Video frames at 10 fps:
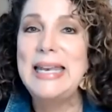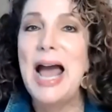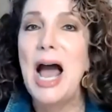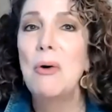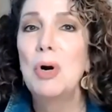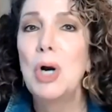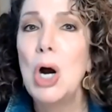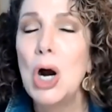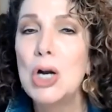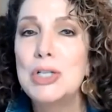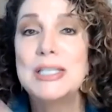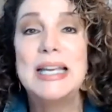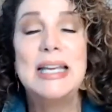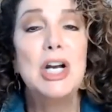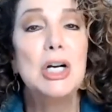our hearts,
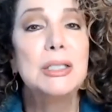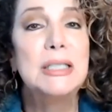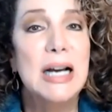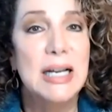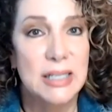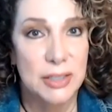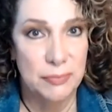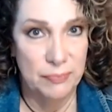in our gut,